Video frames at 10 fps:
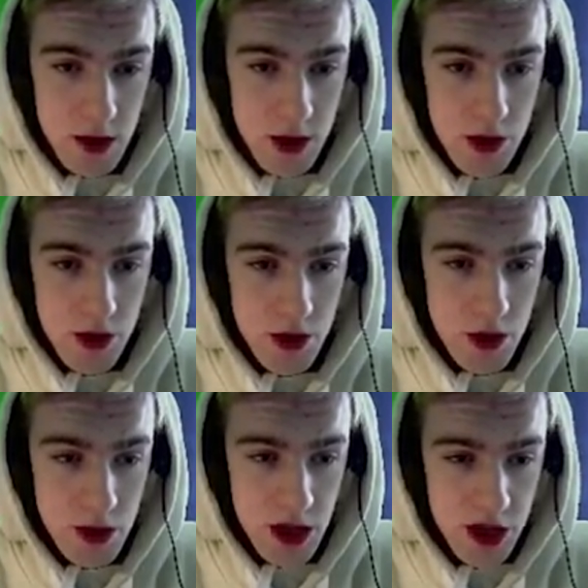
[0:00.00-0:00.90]
Darn.
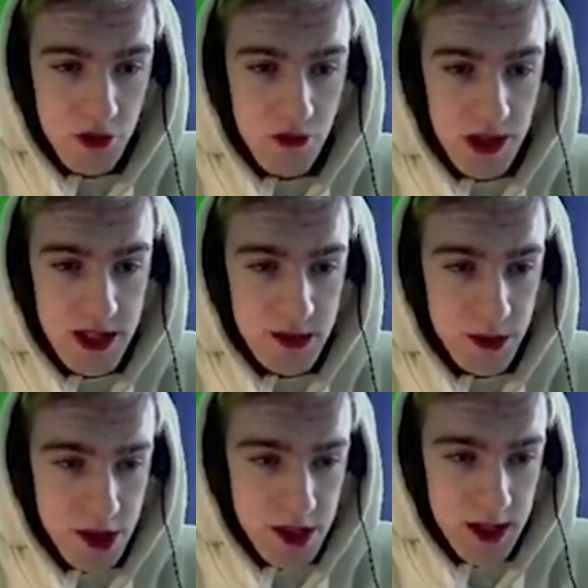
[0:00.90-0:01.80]
I should really
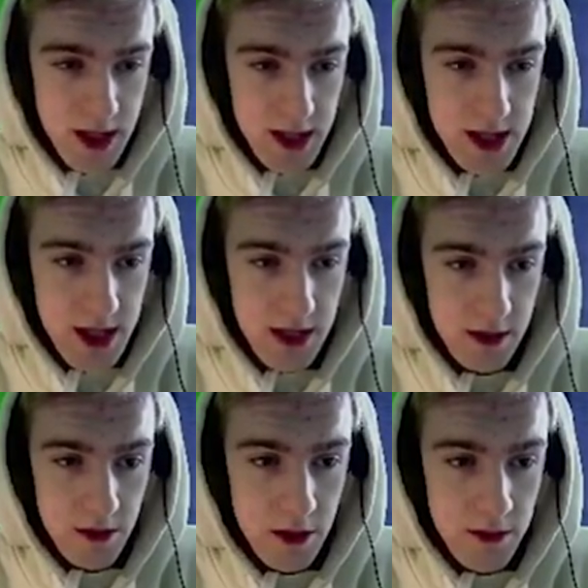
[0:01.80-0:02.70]
switch to the other side of
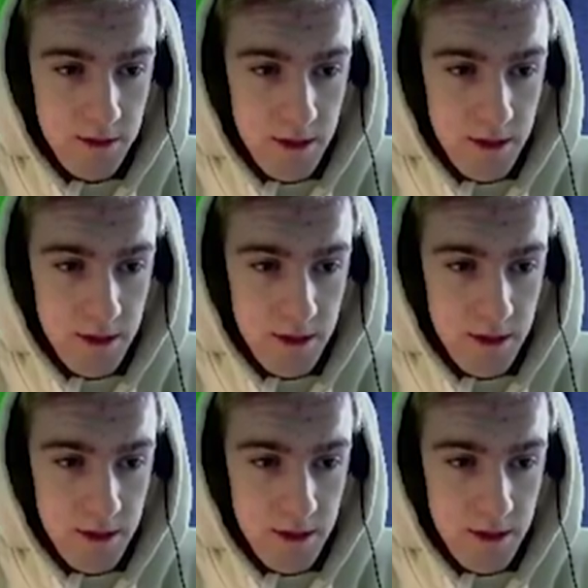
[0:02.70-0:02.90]
the road.